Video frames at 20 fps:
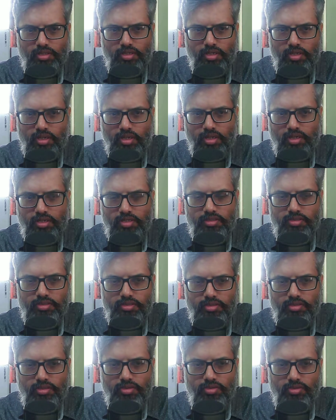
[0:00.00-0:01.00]
Reliance
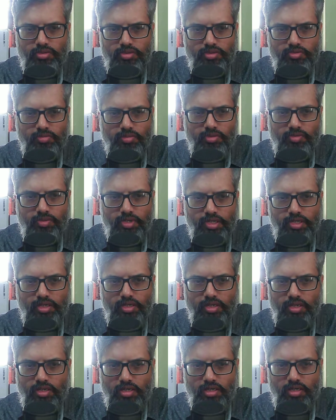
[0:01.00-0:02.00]
Jio is
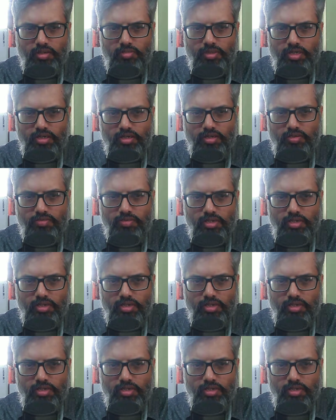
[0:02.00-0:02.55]
providing unlimited